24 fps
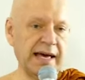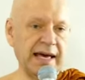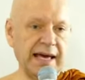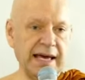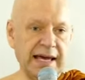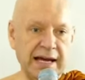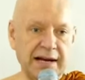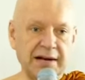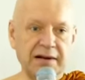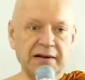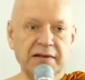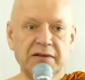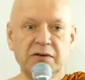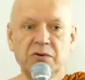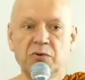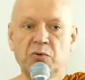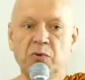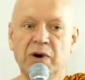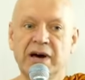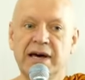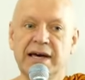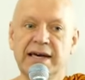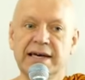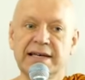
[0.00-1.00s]
in the
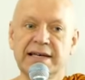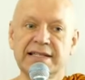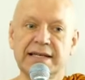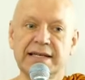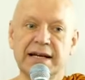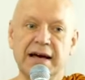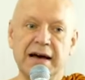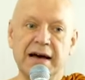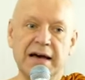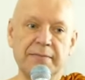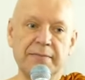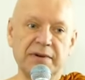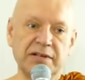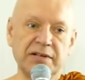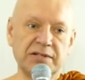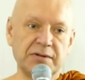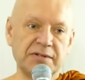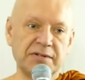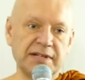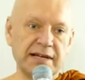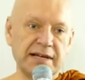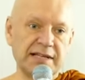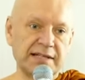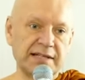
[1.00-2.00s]
ways that I have been
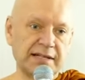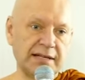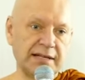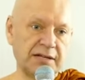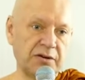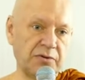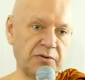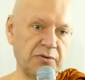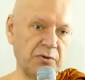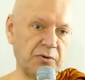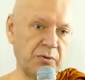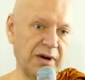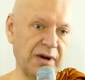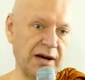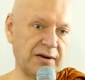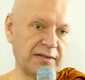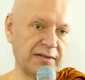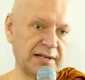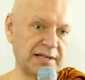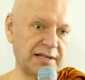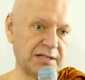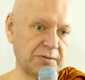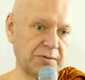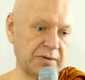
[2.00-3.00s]
suggesting throughout
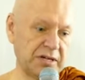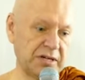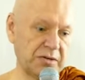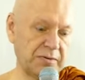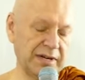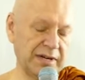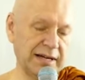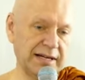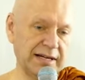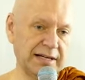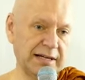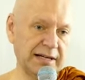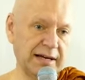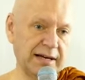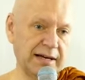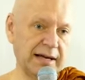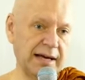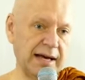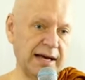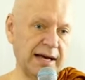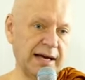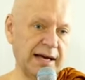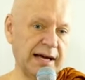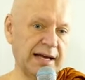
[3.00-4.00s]
this retreat.
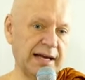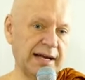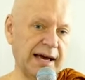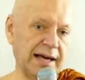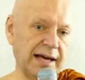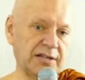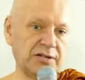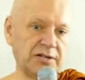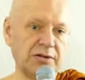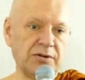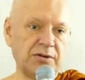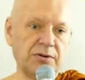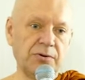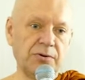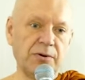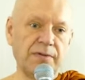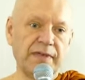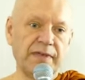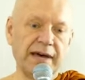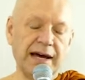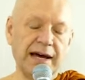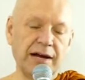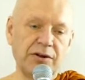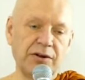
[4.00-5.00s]
And as you do
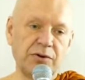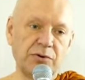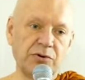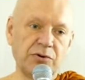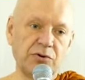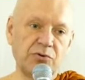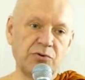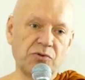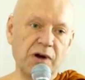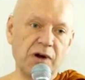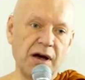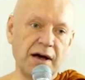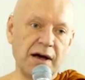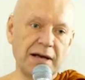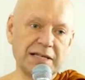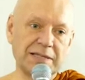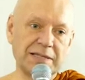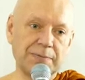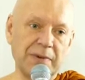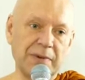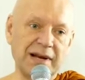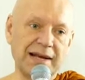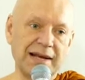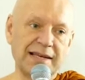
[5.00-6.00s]
that, your
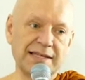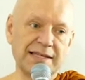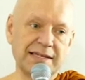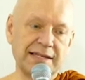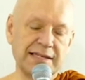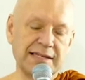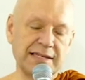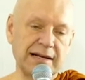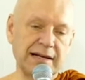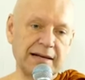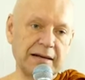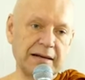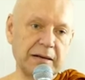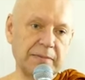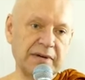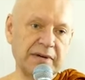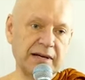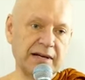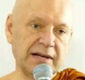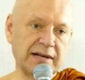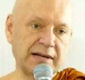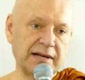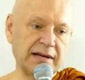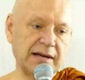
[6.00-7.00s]
grasp lessens a little
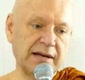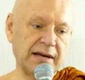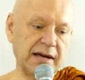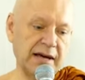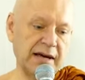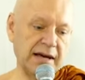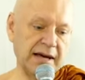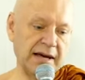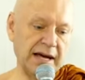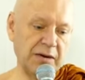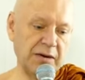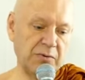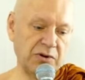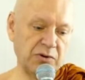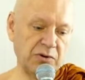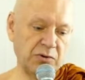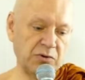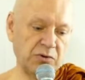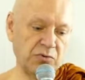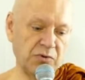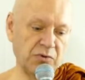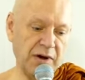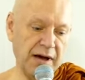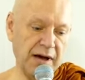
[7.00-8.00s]
bit. And when your
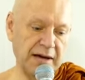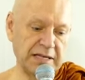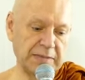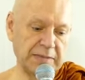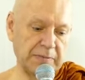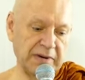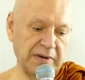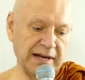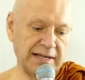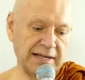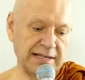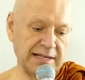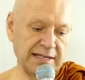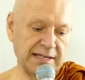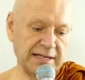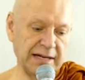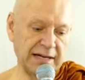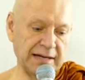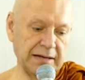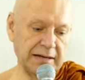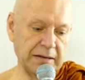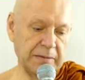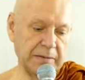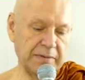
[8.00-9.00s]
grasp lessens a
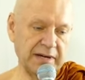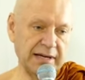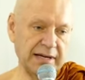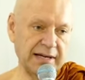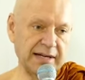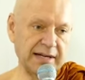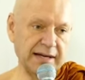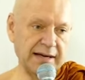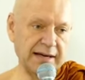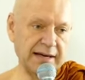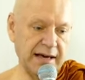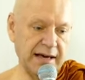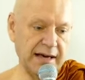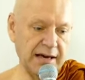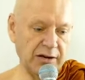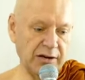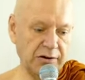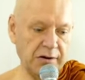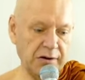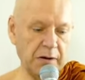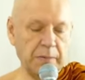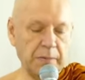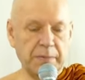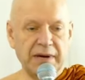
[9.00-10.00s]
little bit,
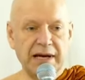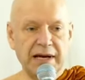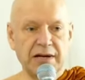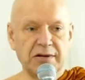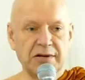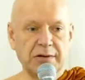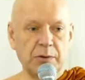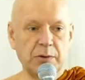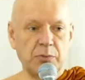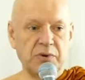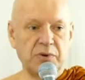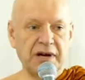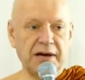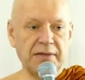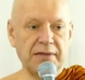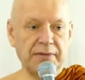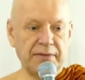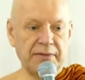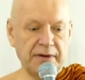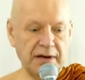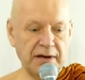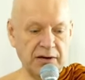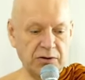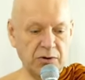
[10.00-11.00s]
come back to your breath,
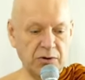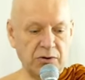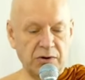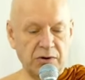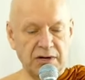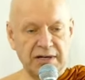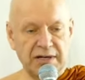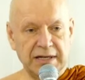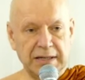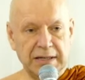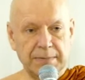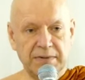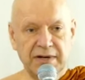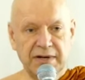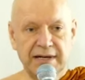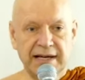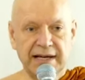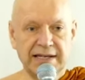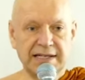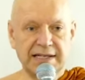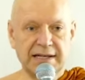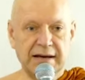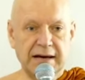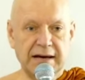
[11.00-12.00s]
you go deeper
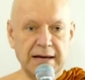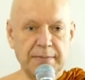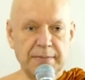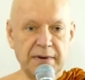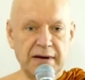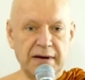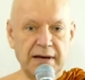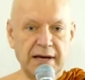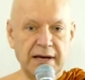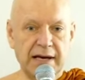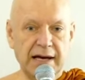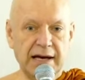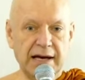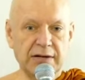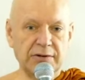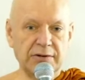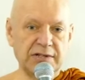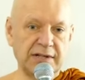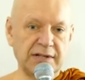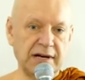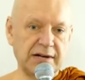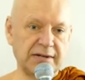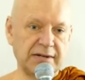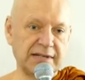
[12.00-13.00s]
next time. And you
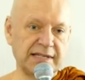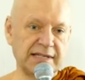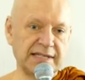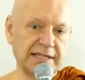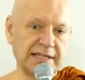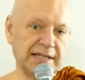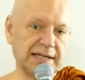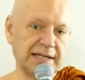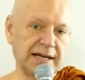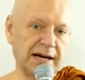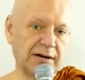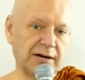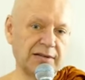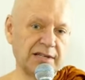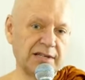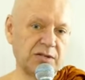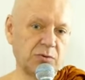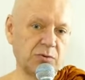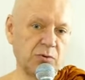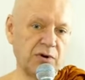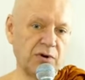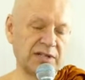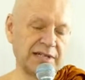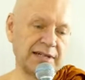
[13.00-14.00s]
start to see how this
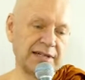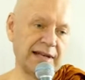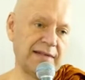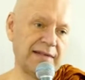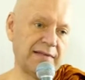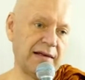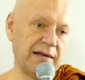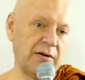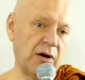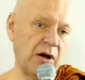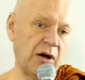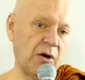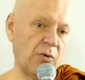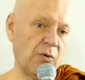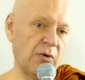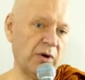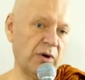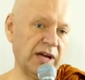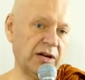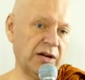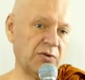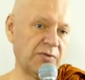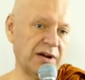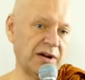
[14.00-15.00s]
works. And then
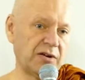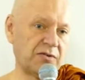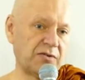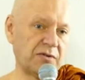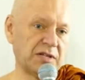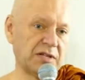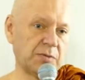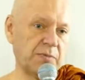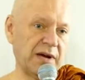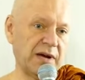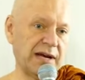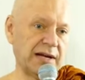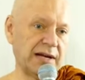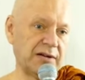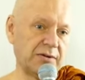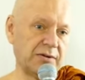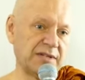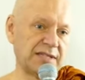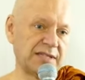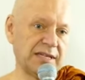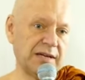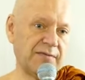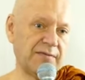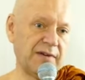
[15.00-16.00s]
in retrospect, you
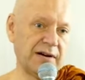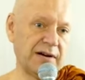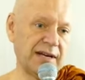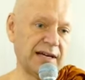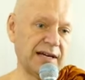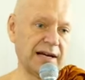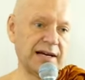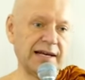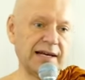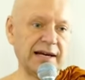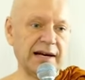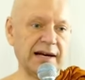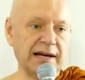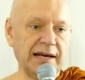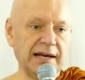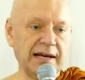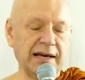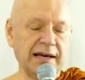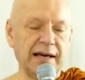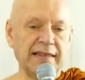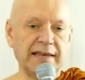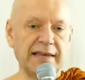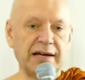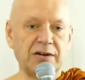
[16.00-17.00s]
see very
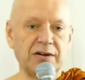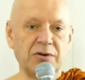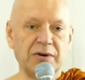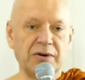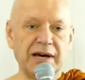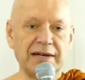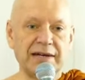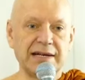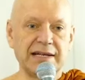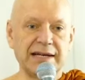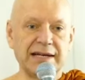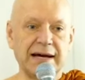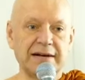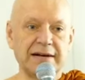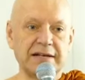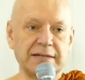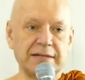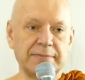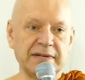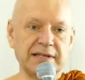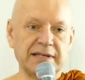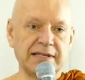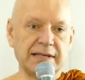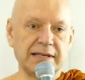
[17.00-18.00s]
clearly that you had
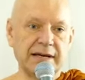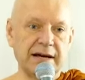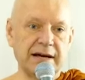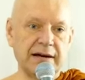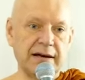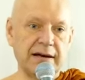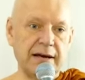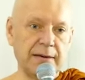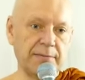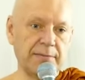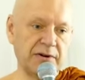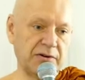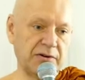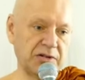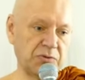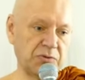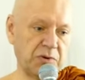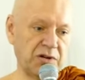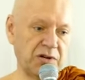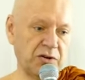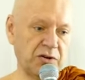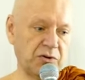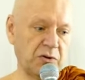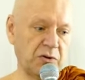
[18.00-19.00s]
attachments there. Because
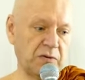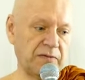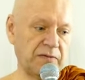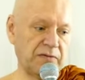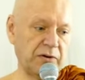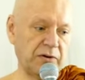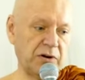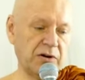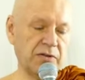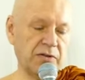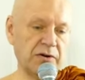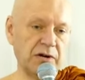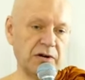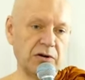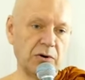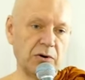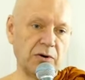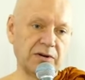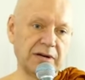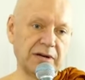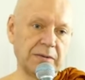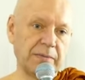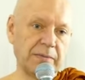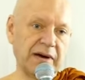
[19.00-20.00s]
when you go further, you're
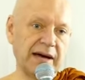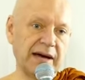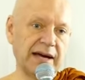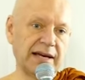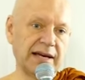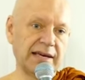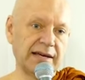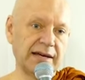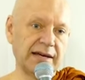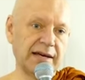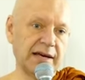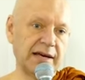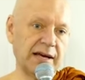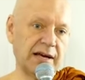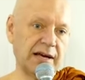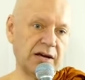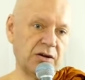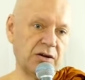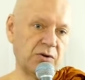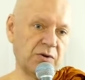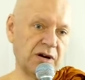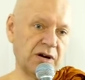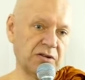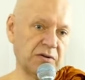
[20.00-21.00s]
looking back,
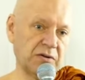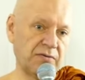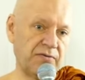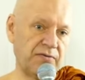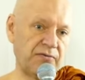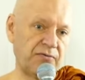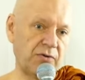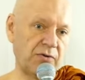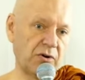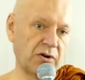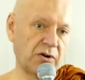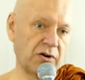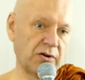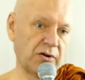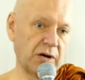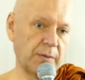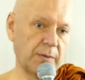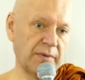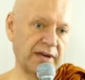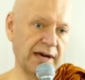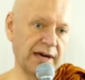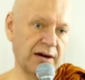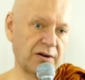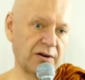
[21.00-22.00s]
you are the frog
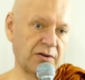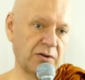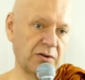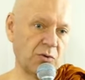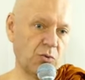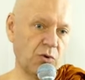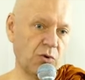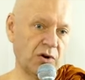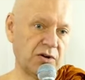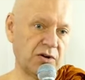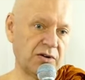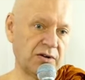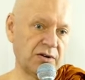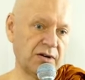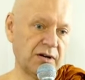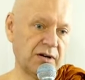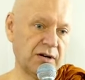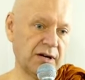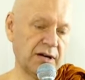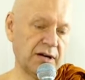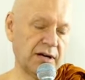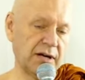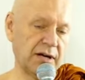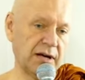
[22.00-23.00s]
coming out of the water,
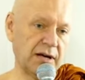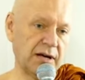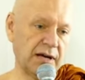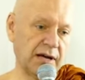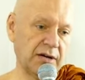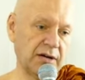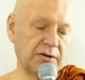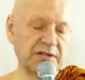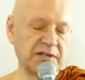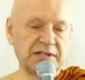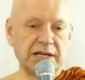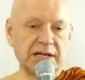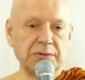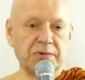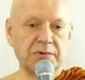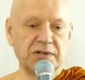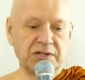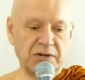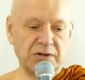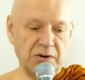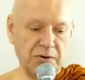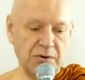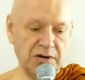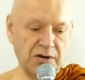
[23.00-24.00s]
and you see what's
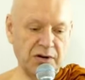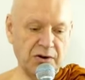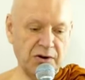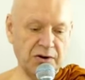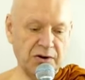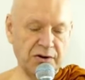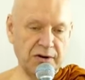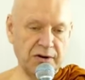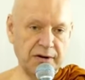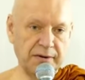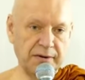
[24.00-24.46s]
going on.